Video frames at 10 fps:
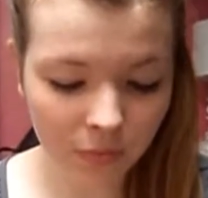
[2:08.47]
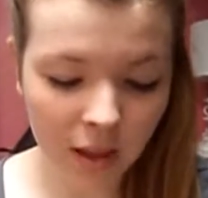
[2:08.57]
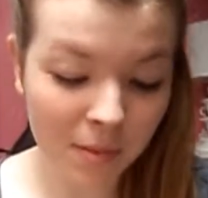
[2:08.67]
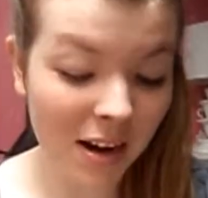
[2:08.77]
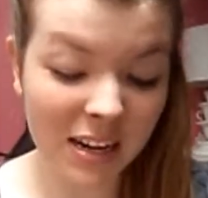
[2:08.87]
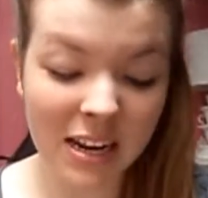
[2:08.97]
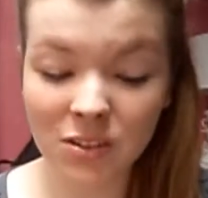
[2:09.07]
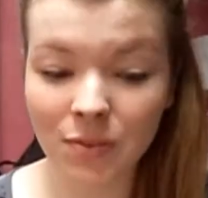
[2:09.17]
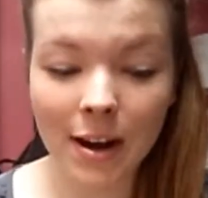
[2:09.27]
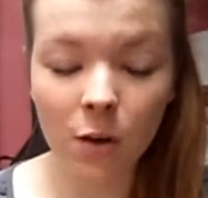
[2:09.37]
Apparently
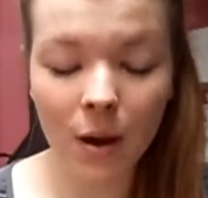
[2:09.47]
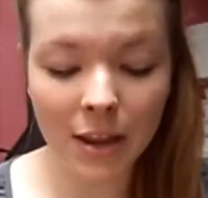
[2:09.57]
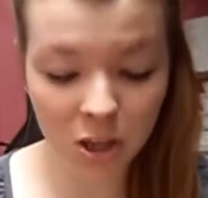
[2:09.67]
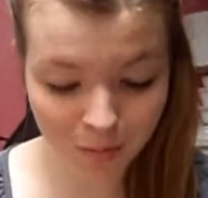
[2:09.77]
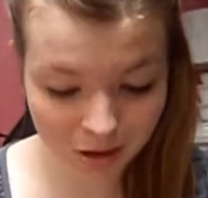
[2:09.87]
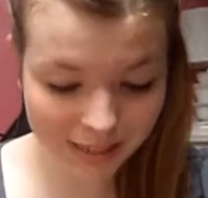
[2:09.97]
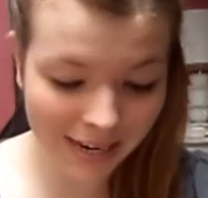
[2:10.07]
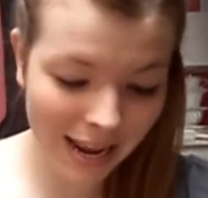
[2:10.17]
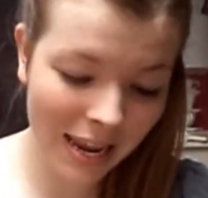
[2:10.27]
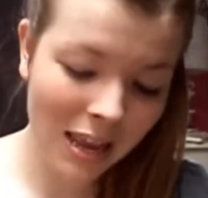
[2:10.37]
it's written quite
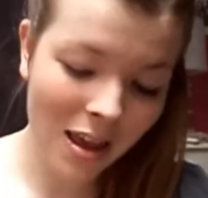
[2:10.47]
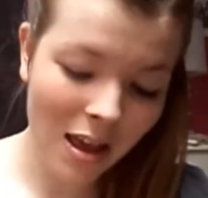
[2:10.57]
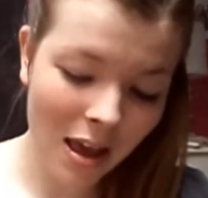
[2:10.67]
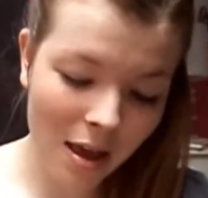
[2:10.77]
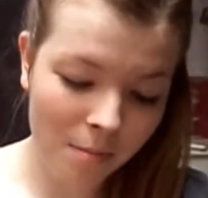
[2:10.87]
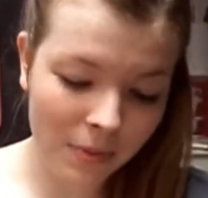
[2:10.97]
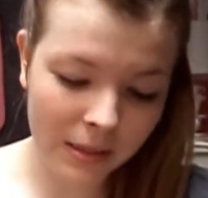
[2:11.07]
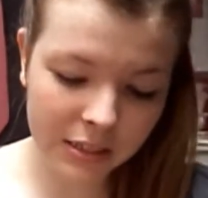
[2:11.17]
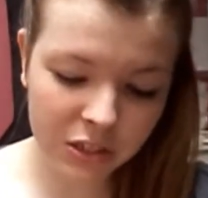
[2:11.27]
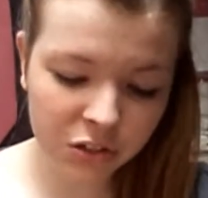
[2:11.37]
humorously.
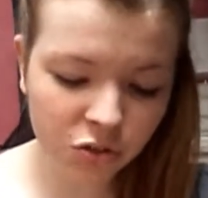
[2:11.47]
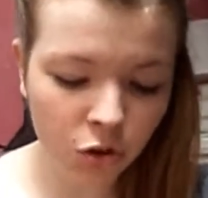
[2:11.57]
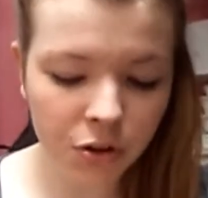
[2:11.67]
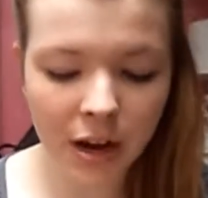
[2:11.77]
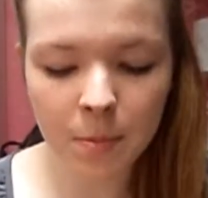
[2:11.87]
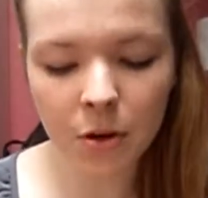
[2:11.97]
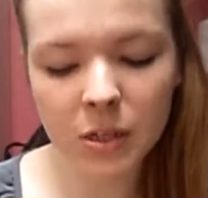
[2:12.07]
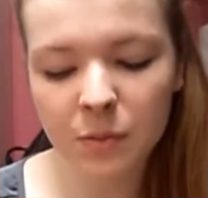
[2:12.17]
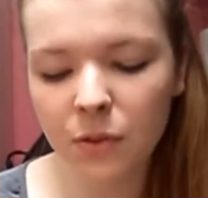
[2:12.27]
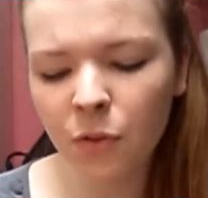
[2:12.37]
It's an extraordinary book.
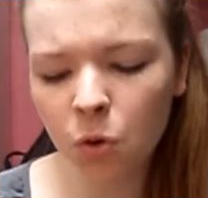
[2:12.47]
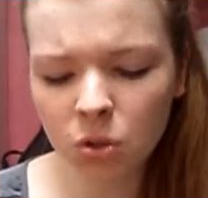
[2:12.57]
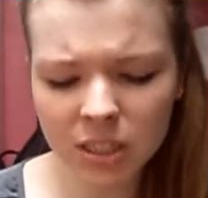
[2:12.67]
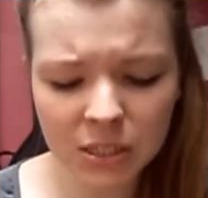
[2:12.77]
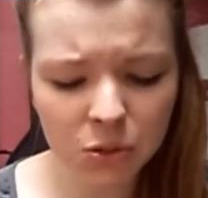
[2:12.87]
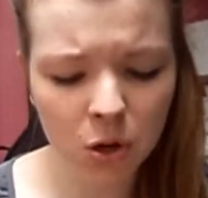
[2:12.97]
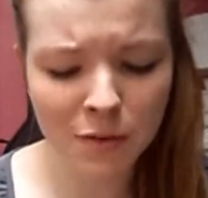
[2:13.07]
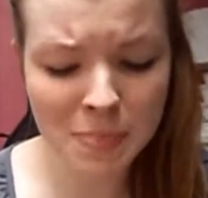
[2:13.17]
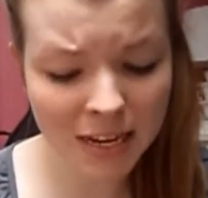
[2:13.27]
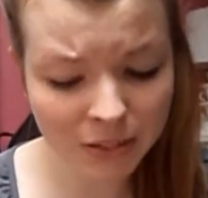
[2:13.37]
It's the haunting story of
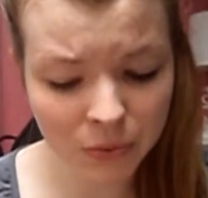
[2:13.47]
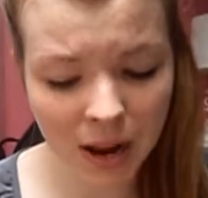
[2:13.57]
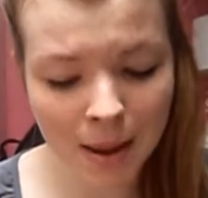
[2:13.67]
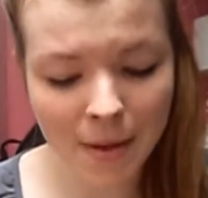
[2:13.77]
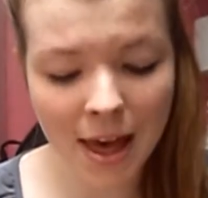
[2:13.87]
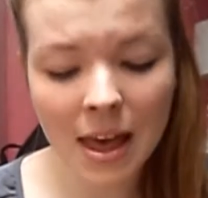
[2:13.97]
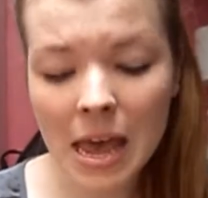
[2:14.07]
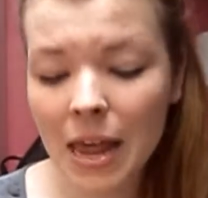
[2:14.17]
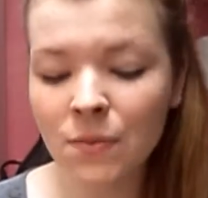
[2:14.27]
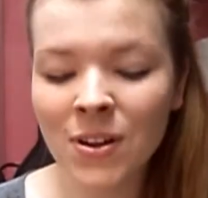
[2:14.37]
a personal nightmare
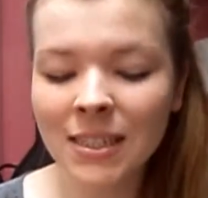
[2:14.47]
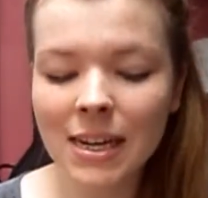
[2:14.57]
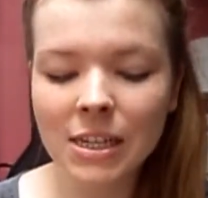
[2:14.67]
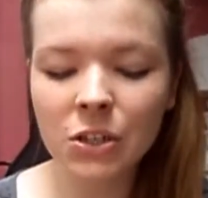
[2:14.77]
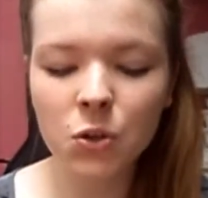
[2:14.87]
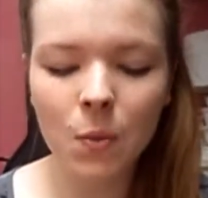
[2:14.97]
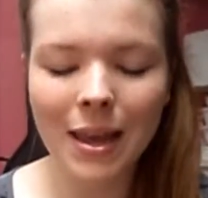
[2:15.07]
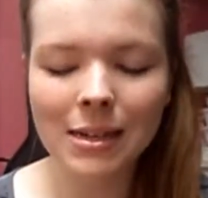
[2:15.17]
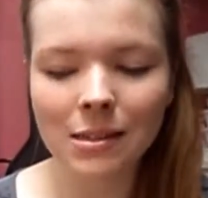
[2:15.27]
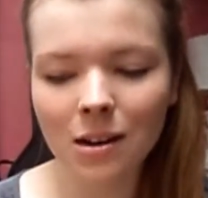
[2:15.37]
and a fascinating doorway
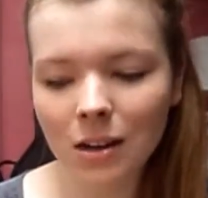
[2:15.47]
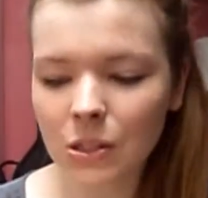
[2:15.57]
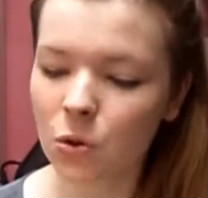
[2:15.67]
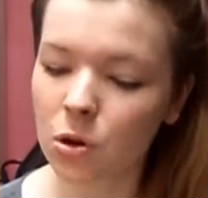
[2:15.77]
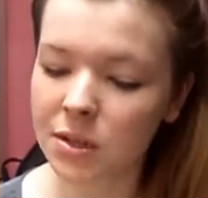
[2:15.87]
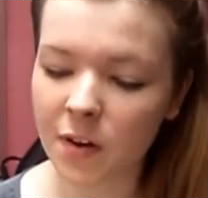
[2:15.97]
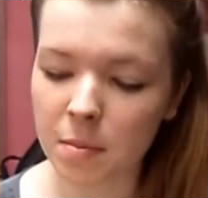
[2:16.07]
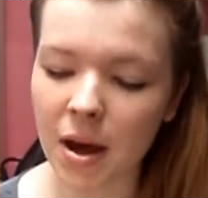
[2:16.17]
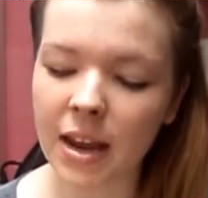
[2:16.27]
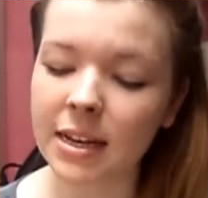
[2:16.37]
into the darkest corners of our
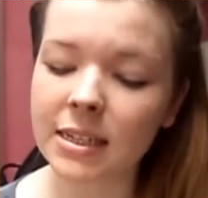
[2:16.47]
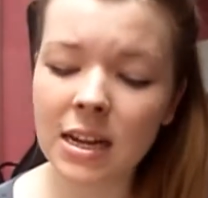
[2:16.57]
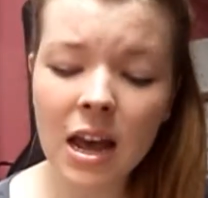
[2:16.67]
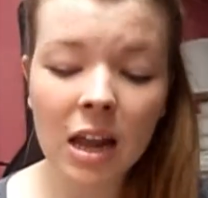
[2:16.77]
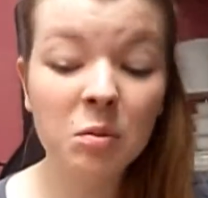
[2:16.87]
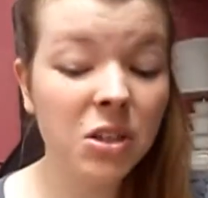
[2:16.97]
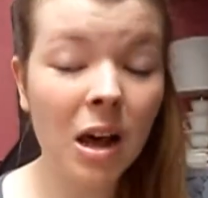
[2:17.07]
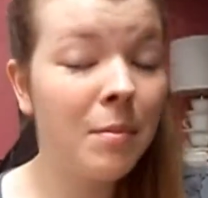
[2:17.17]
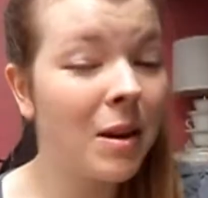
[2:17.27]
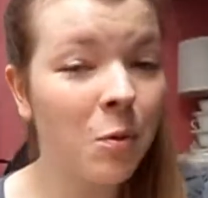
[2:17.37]
mind. And
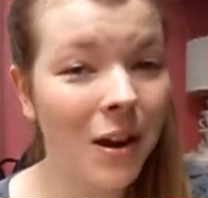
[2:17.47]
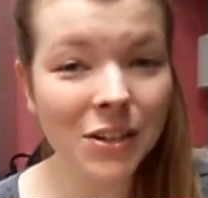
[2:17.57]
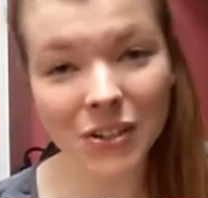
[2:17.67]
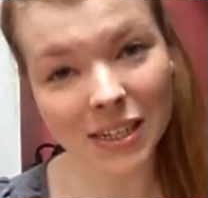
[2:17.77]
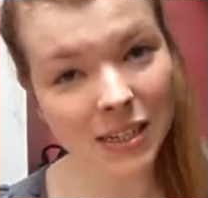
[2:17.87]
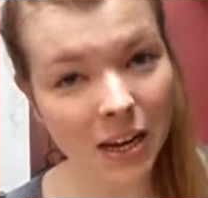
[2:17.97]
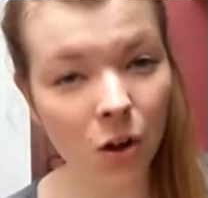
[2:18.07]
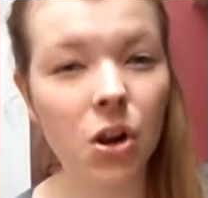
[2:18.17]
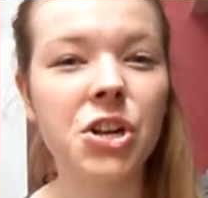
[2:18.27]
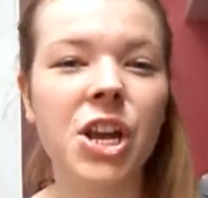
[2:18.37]
I'm quite interested in
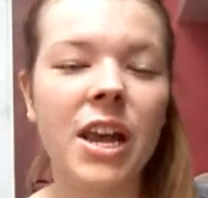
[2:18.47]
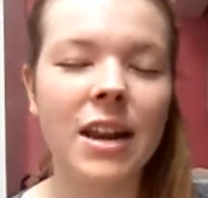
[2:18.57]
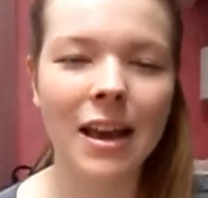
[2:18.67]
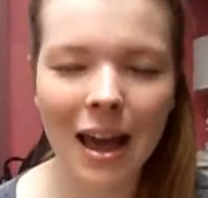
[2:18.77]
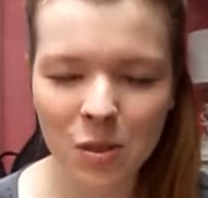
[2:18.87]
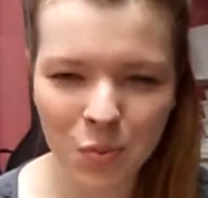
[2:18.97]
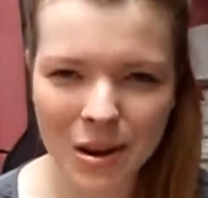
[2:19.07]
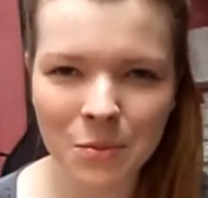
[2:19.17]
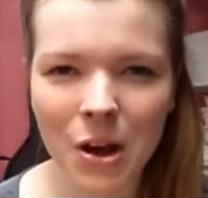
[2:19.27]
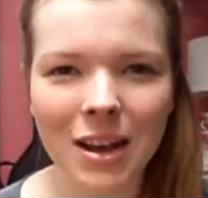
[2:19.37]
psychology and like how the
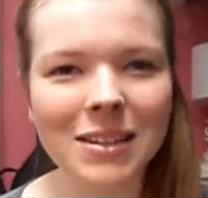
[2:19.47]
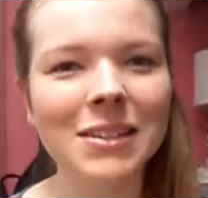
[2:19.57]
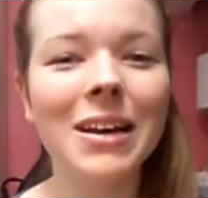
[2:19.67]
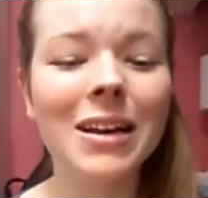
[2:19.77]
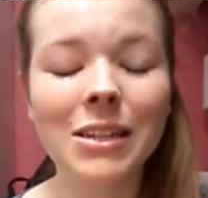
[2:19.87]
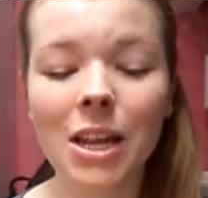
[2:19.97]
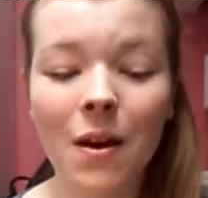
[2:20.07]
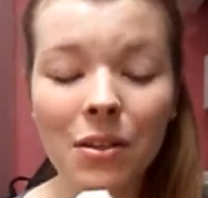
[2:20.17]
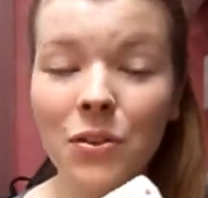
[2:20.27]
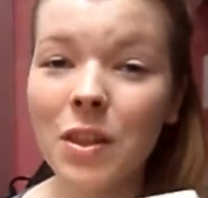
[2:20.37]
brain works, so
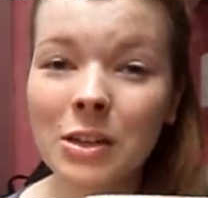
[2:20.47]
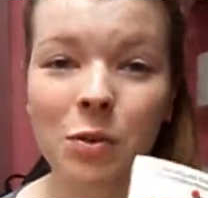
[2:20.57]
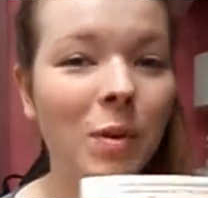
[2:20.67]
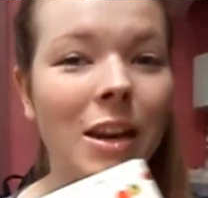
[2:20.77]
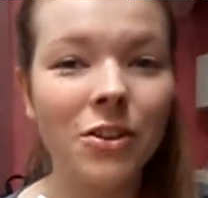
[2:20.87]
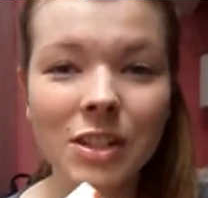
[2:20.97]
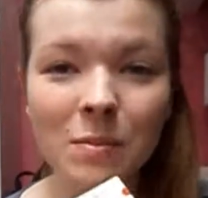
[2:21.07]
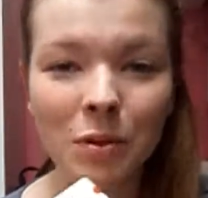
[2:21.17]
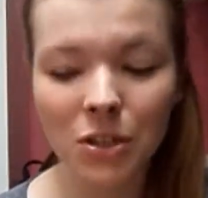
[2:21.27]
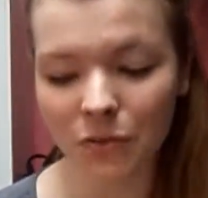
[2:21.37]
I thought this would be an
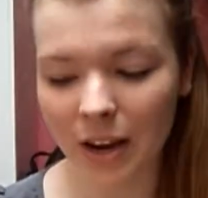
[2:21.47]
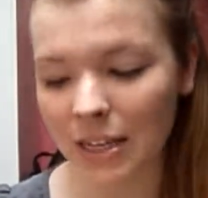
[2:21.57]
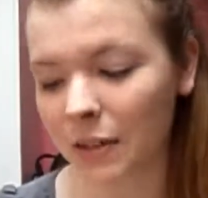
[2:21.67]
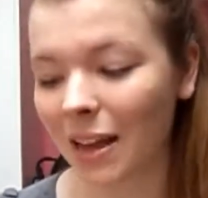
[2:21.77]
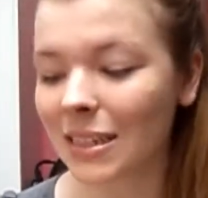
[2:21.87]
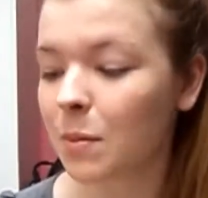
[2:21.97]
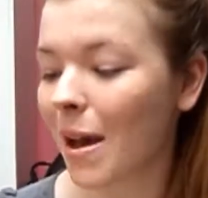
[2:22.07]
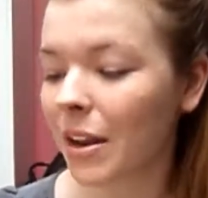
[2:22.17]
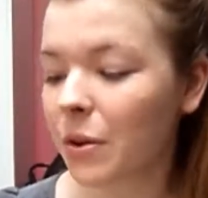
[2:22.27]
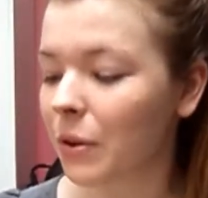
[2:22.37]
interesting book to read. So that's The
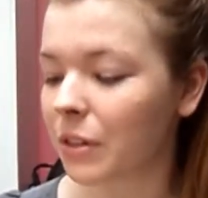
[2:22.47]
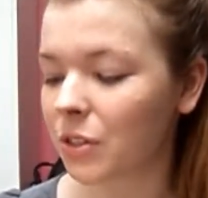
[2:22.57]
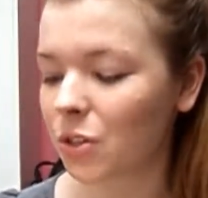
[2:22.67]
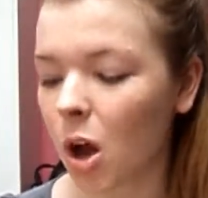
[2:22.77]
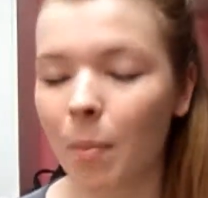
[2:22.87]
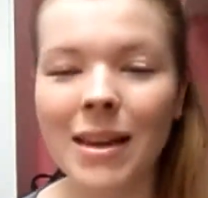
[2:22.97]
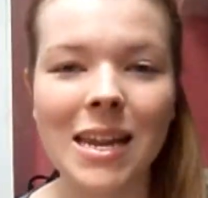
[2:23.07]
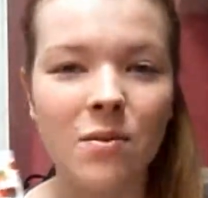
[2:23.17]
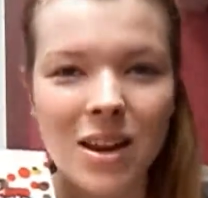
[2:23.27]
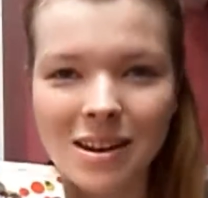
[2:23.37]
Man Who Couldnt Stop by
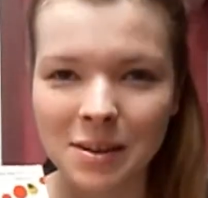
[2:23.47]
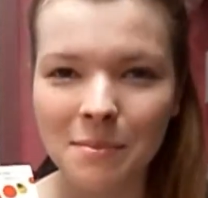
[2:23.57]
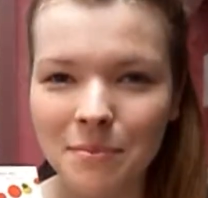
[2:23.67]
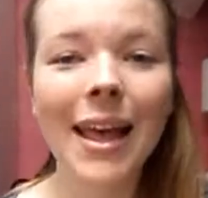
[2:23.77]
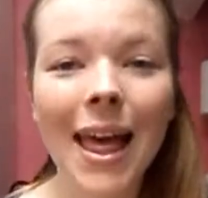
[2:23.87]
David Adam.